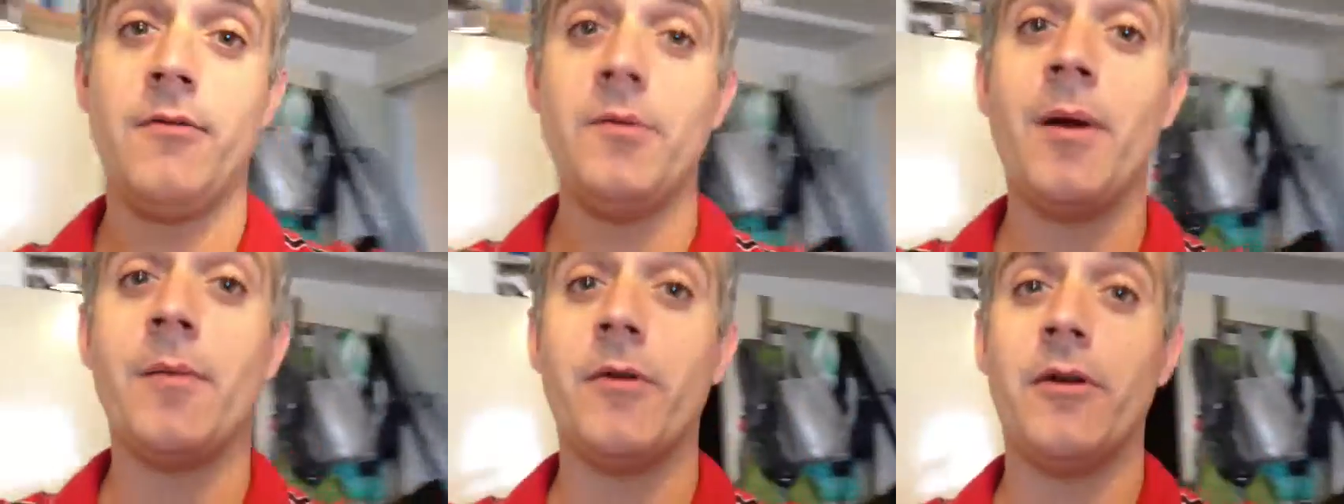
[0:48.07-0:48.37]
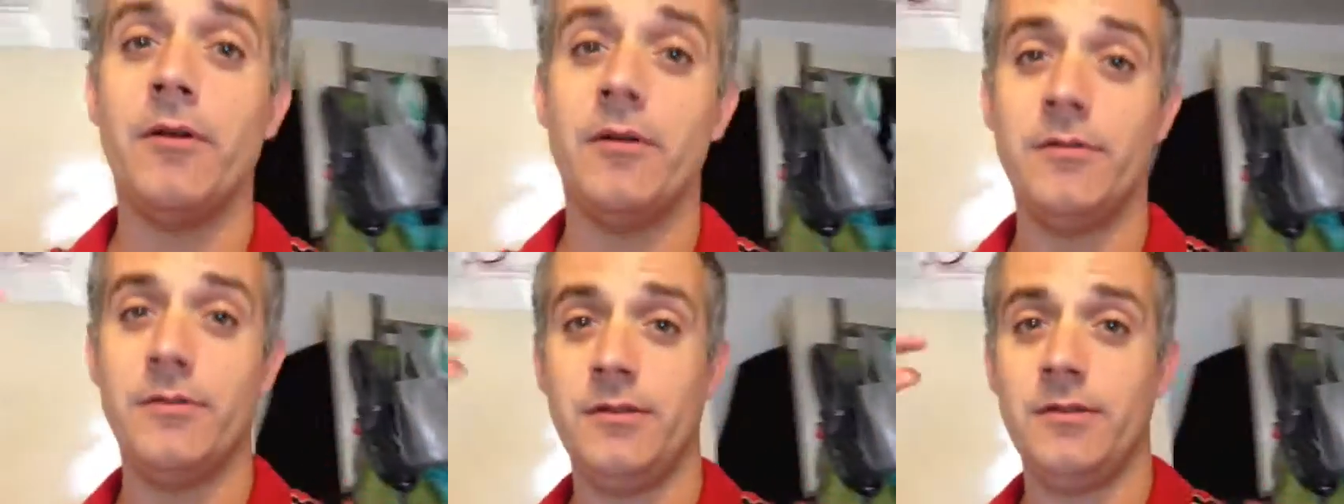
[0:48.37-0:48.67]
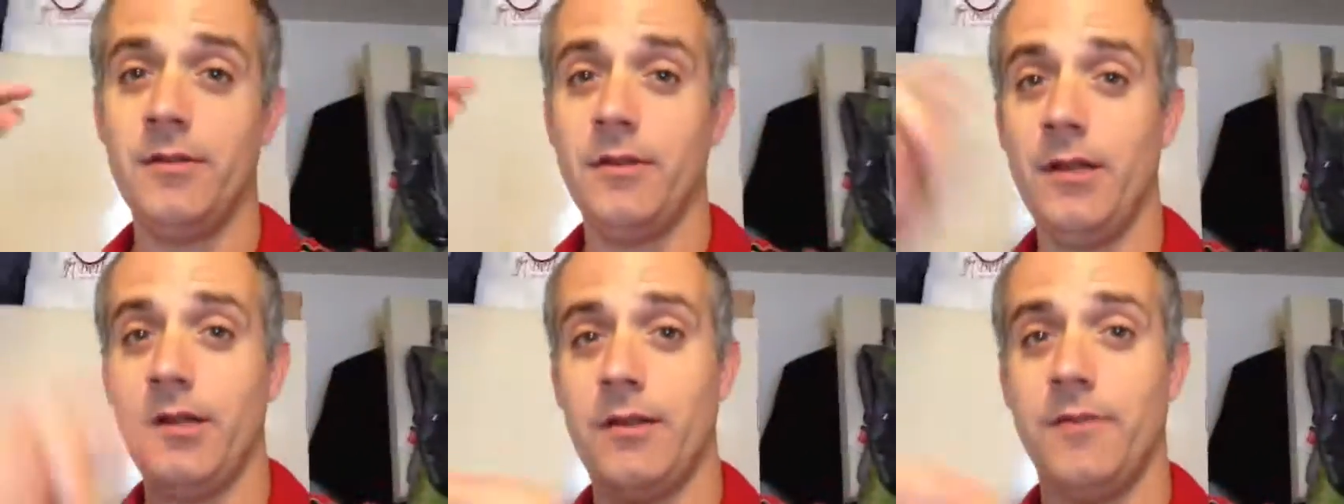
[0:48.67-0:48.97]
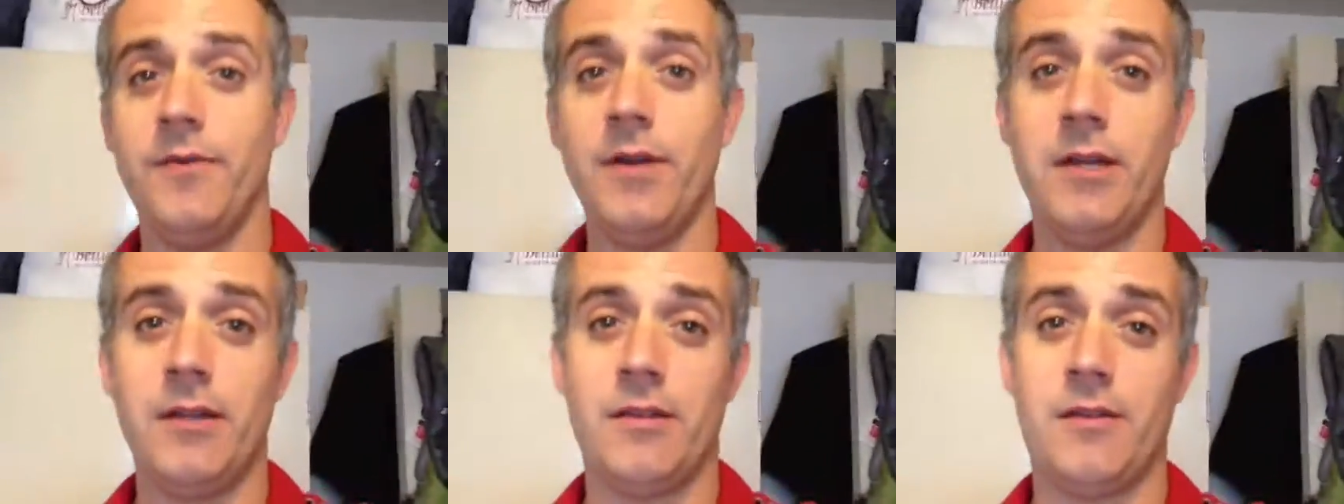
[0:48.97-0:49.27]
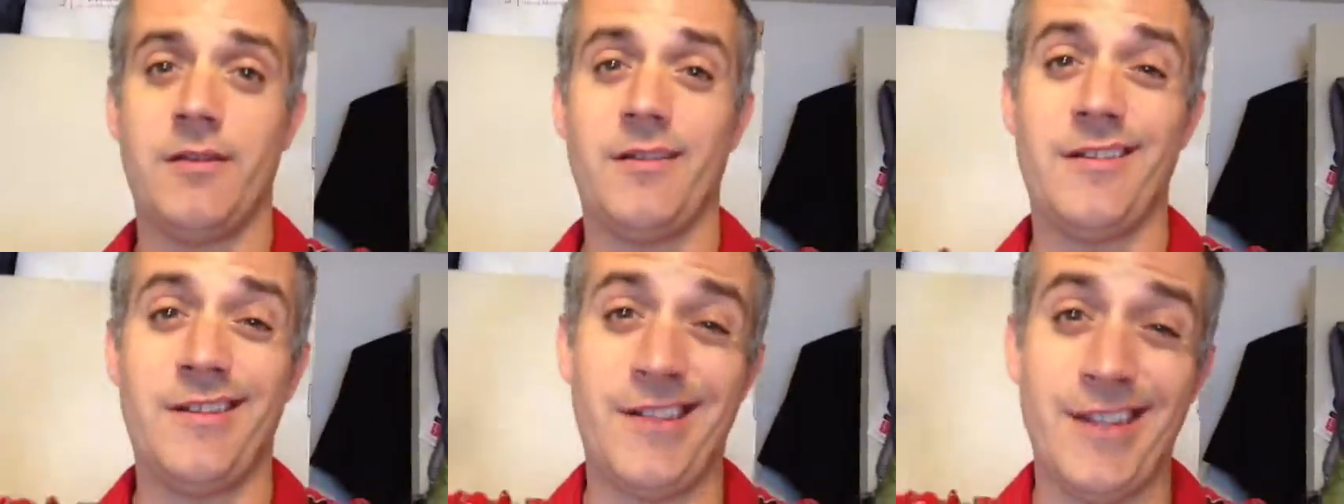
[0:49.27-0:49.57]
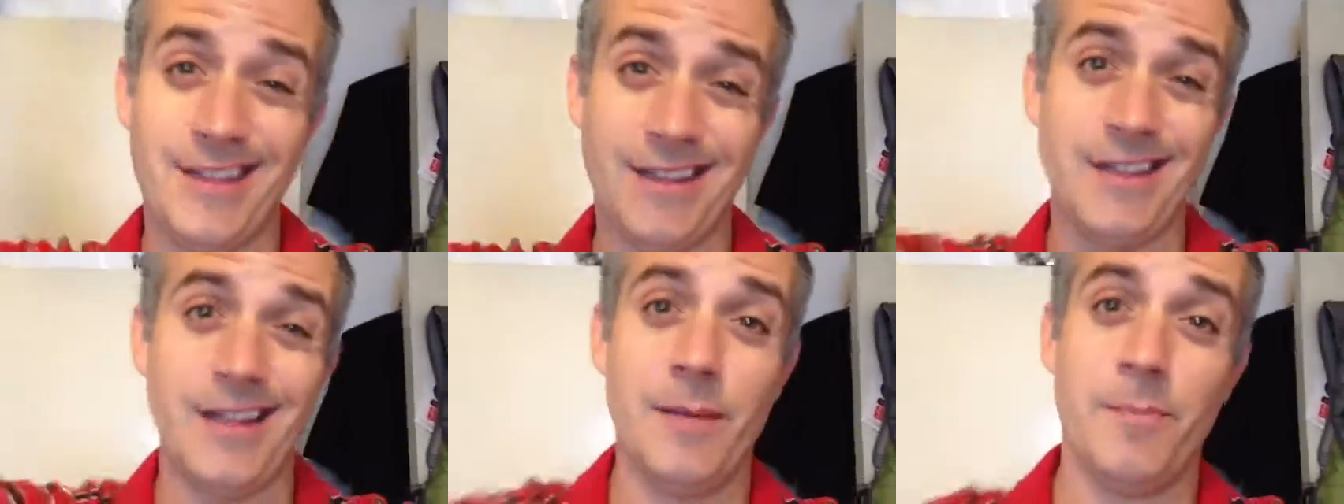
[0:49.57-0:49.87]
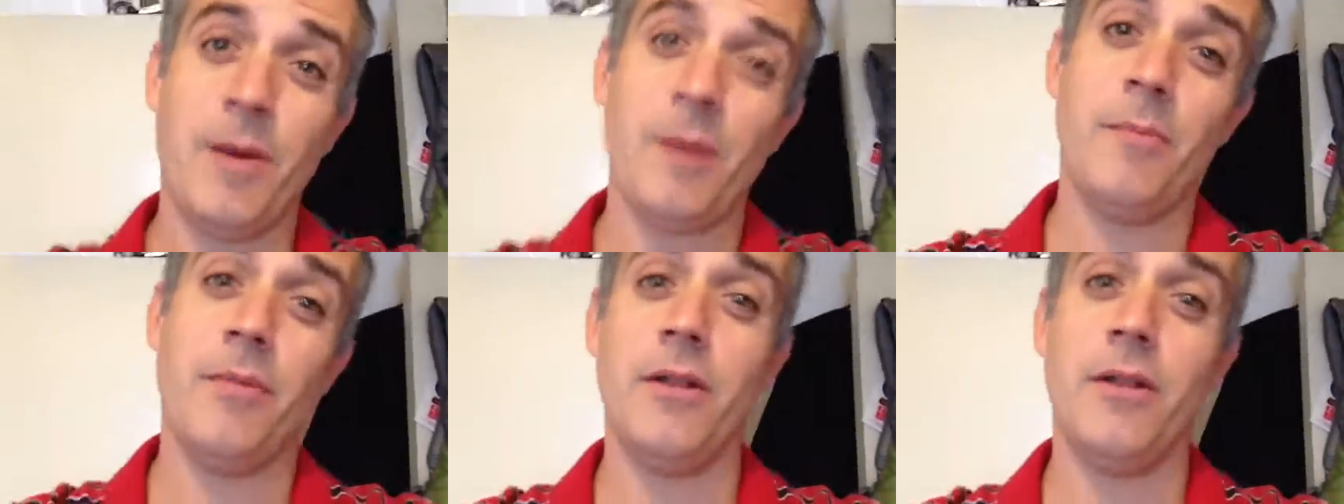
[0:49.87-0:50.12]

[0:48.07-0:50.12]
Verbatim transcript: Remember, you like the vids, click the like button